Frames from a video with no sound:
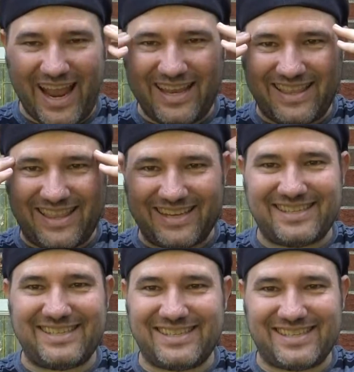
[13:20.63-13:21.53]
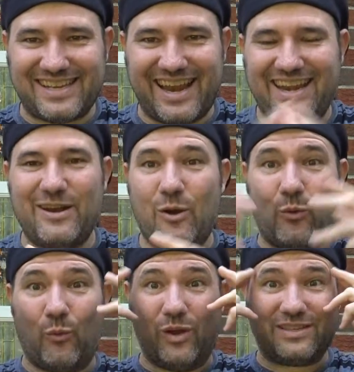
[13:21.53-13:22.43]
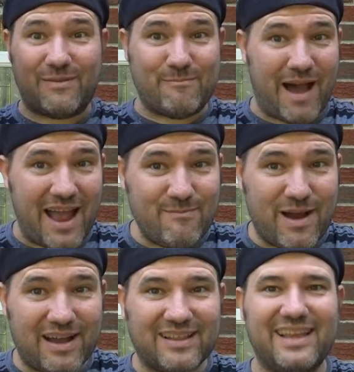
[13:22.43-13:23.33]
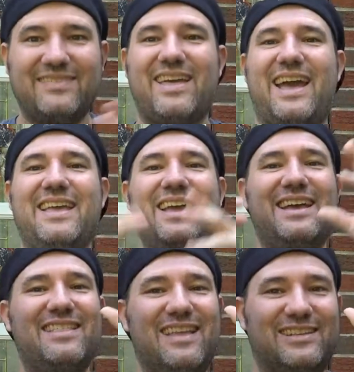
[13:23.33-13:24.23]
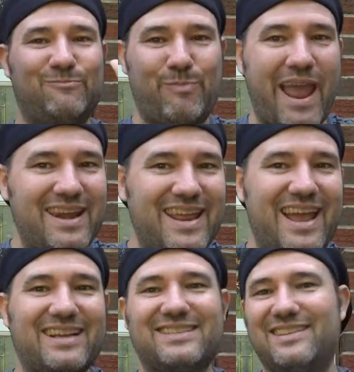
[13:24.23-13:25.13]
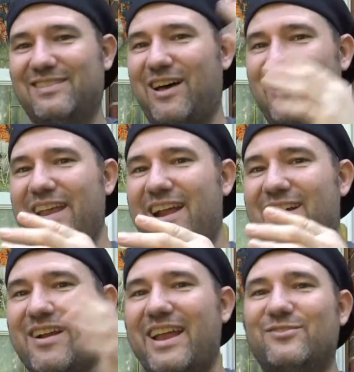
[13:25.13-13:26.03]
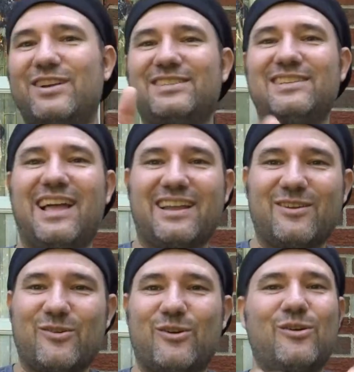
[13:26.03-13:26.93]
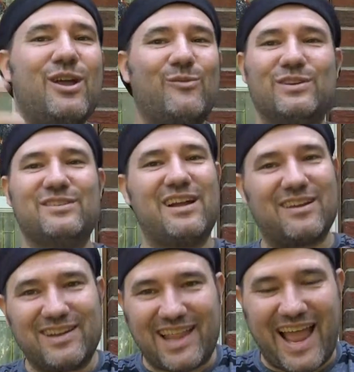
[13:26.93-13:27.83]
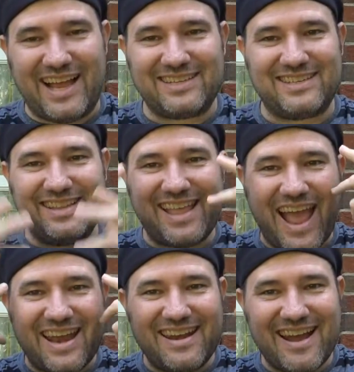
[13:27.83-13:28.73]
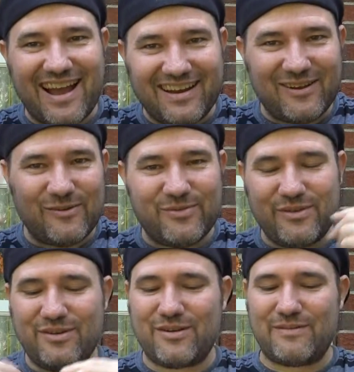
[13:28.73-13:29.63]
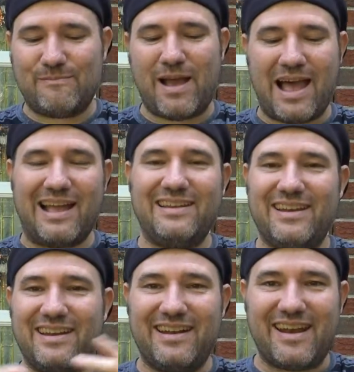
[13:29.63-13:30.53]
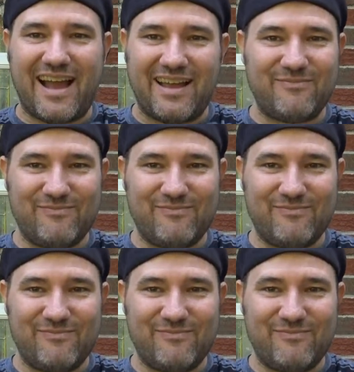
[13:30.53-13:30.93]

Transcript: This is, was it mind-boggling that spandex and long hair and dressing like a girl was not going to last? Did that not go through your mind? Did that not